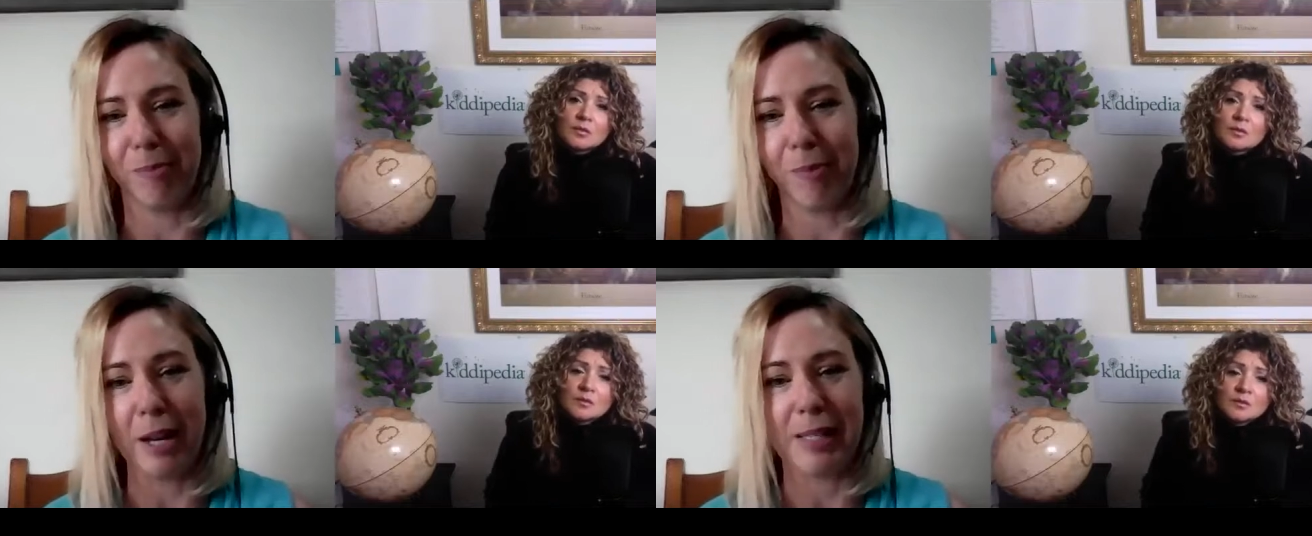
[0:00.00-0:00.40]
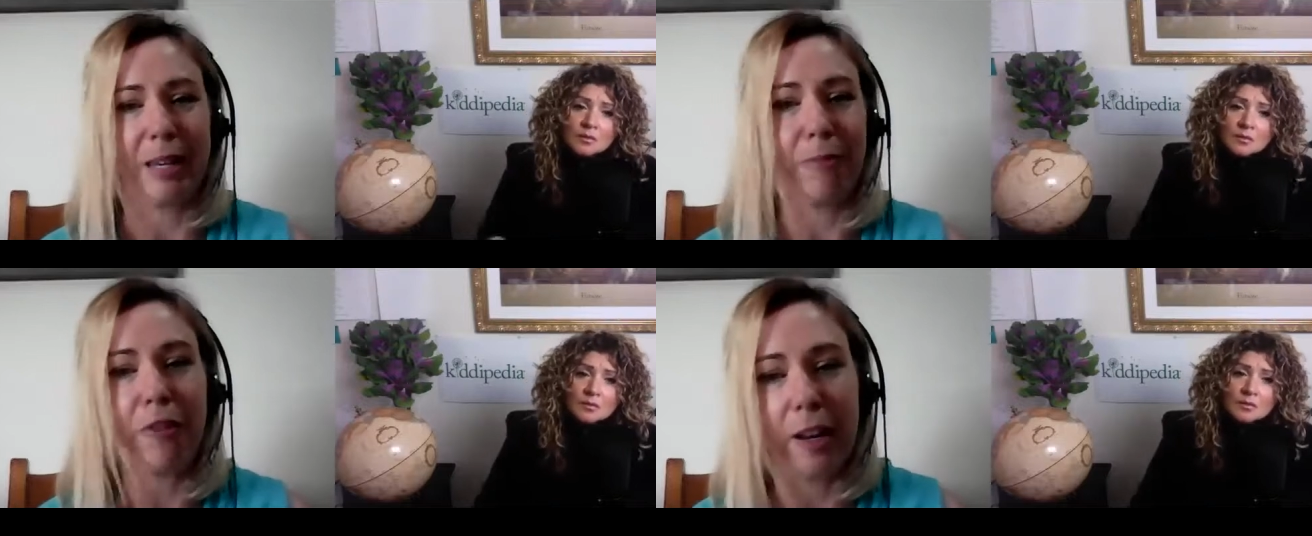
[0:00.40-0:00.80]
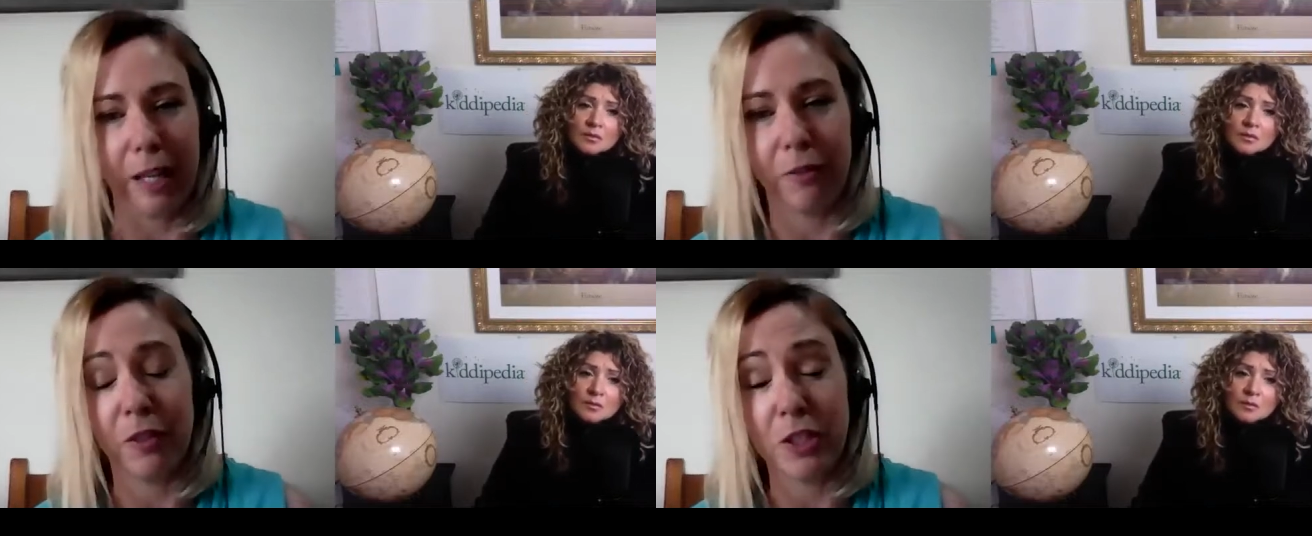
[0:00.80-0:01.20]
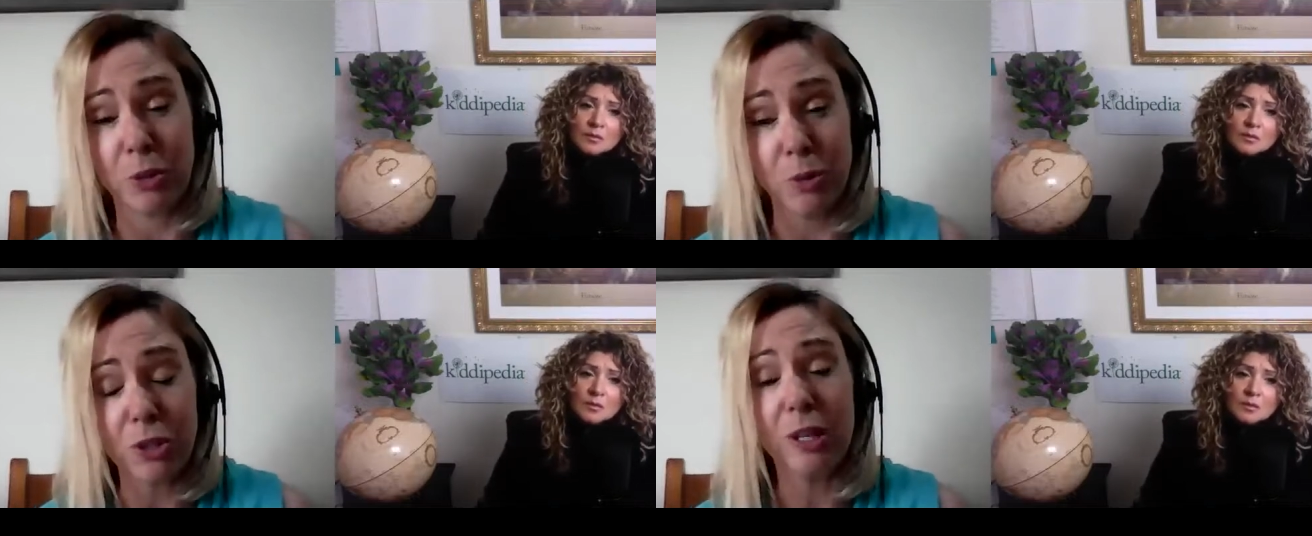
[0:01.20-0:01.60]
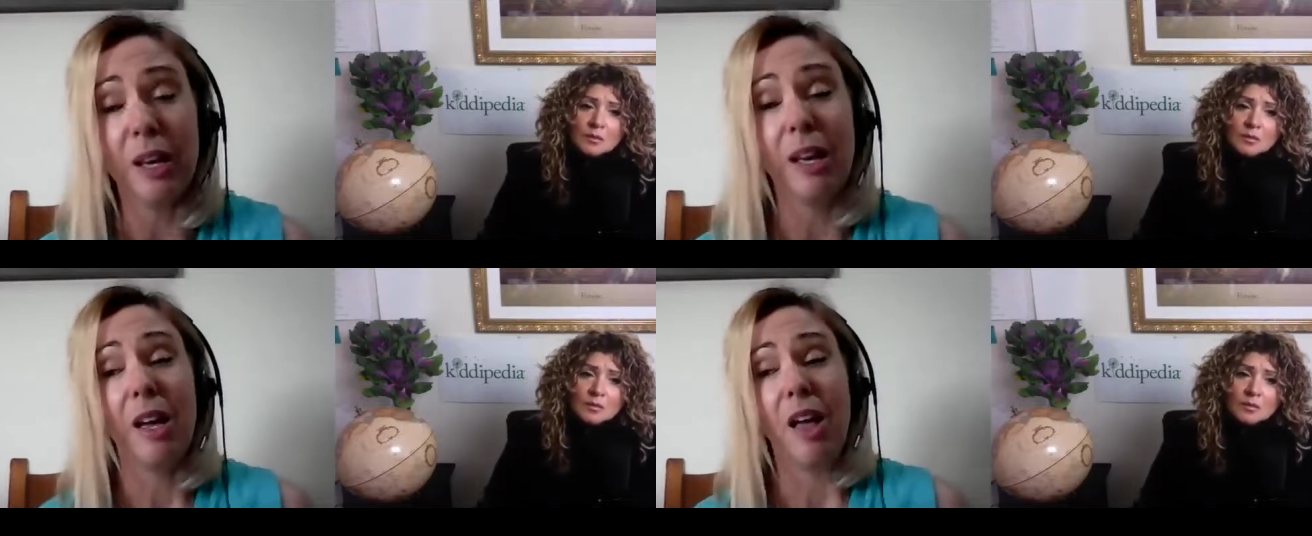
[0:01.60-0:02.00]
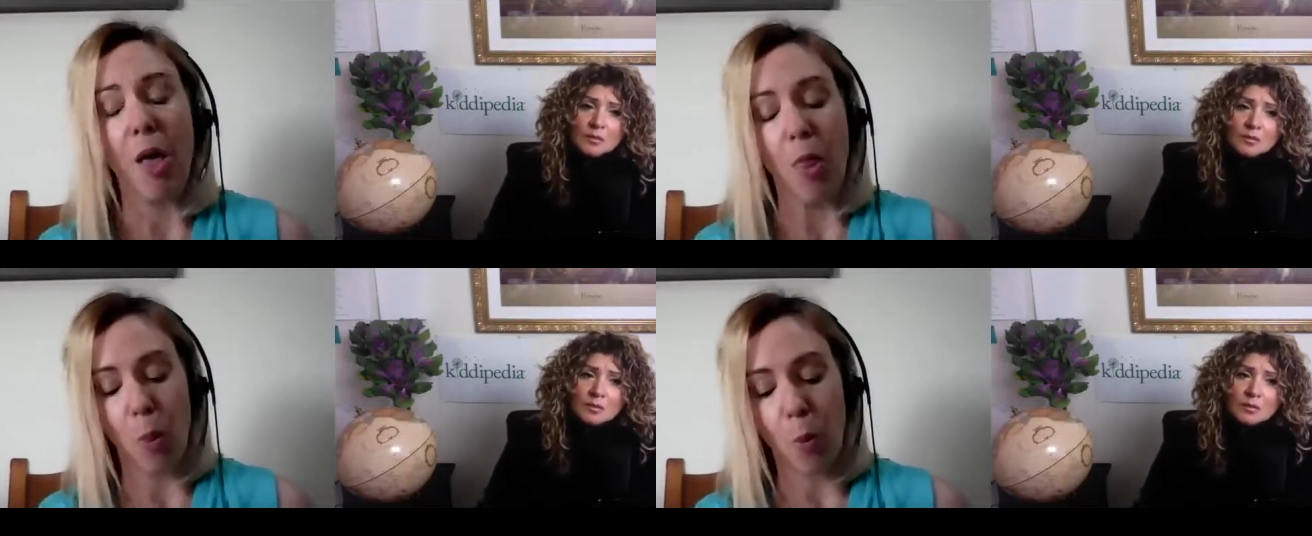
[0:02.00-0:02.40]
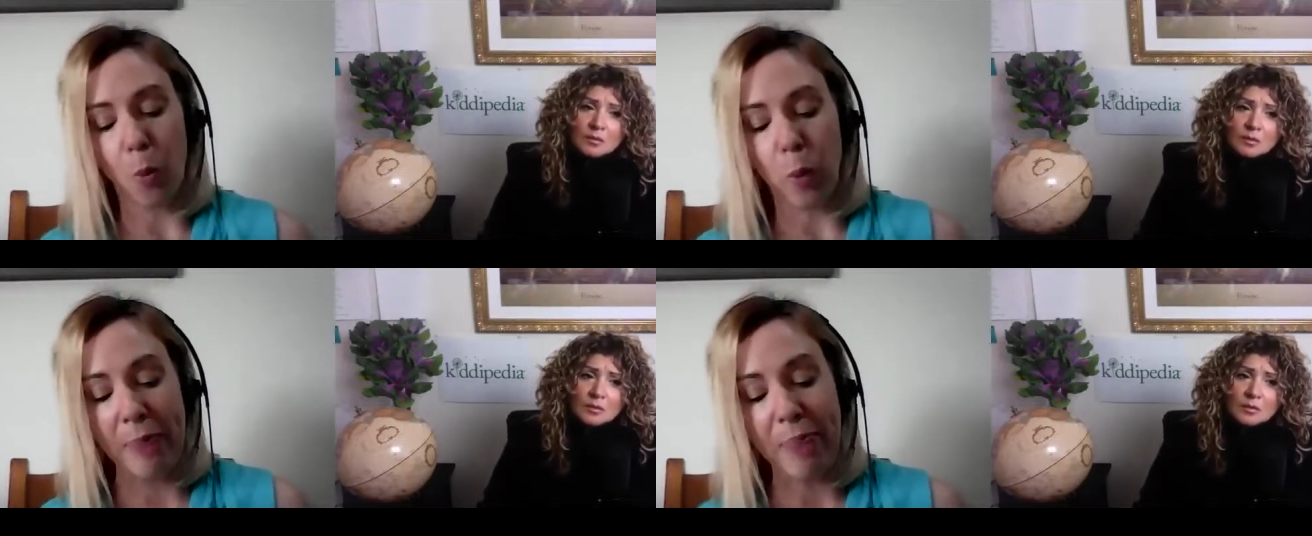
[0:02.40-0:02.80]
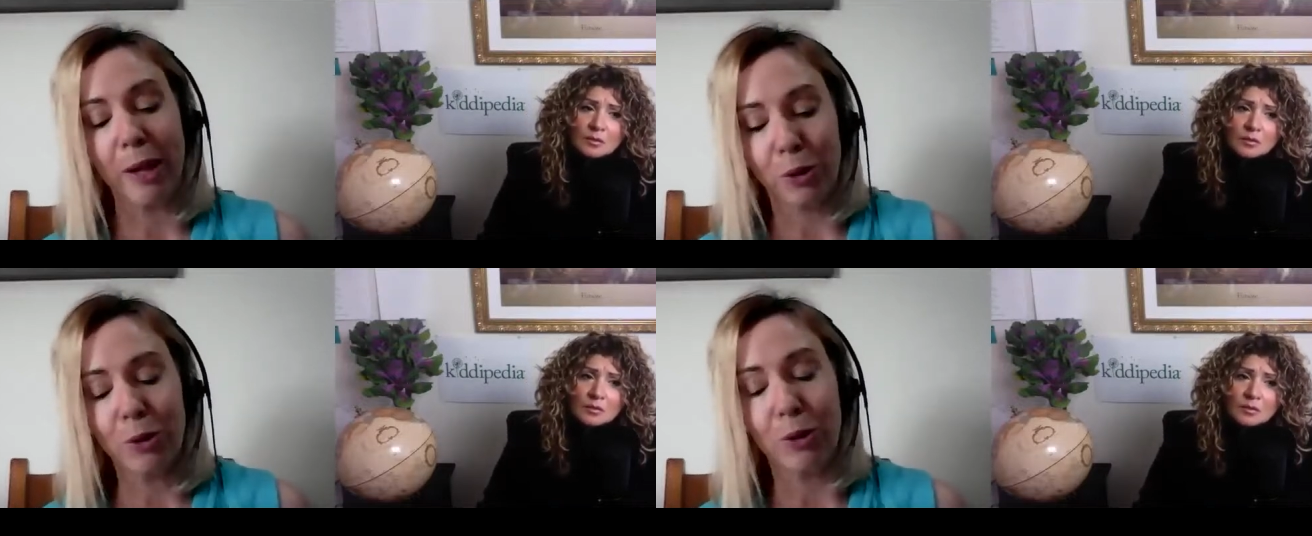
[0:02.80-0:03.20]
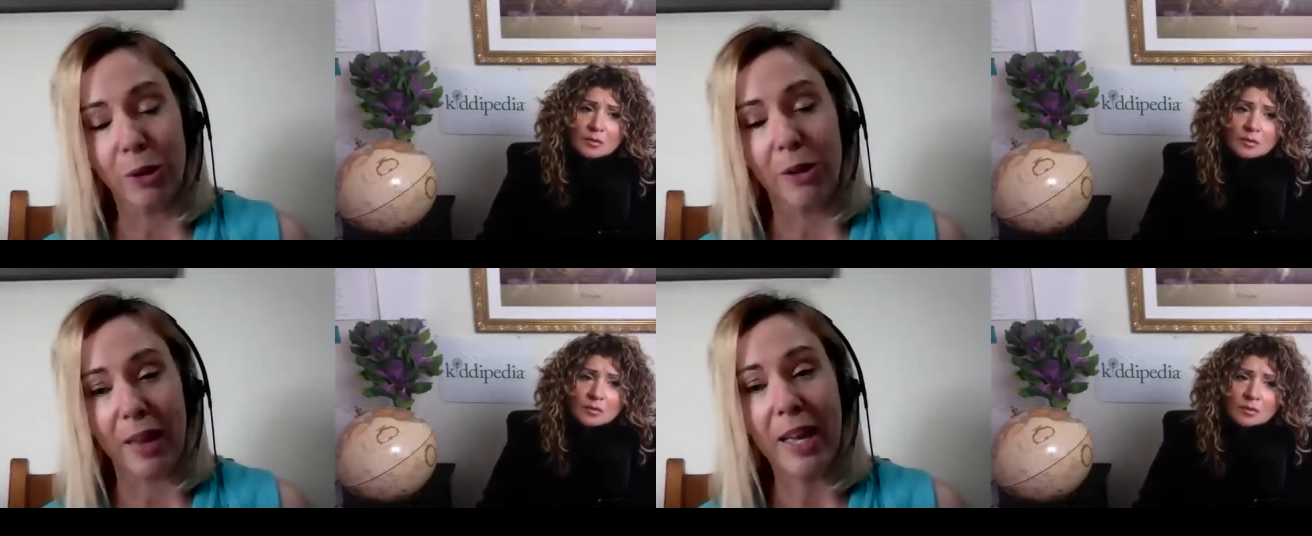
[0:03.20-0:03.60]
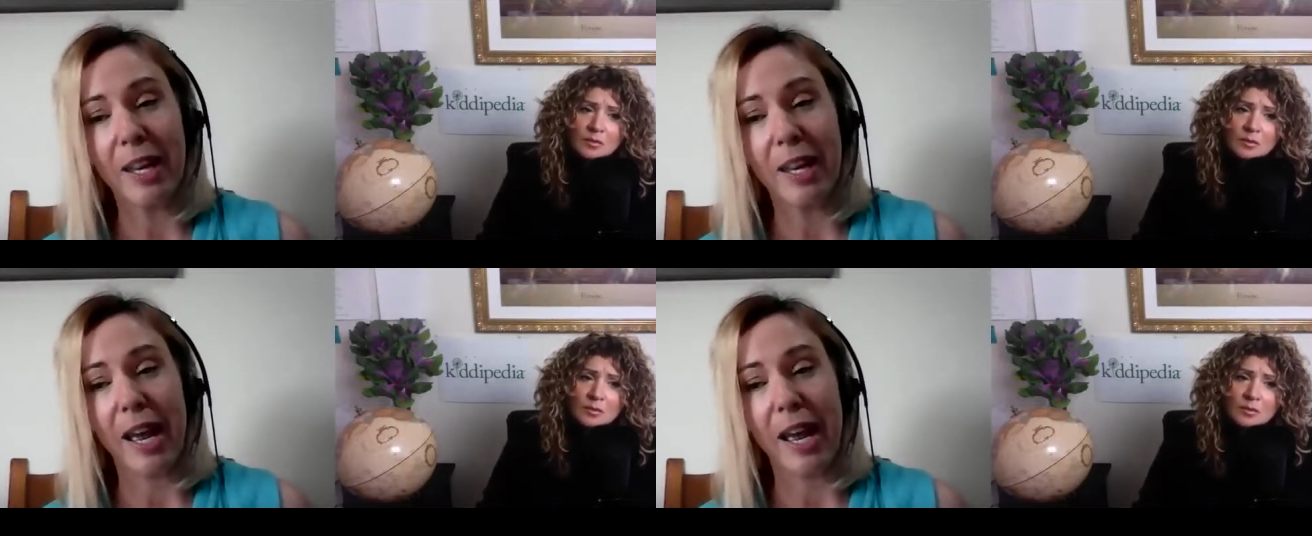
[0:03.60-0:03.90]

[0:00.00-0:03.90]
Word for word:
Speaker 1: might seem funny for children. When they Googled on that,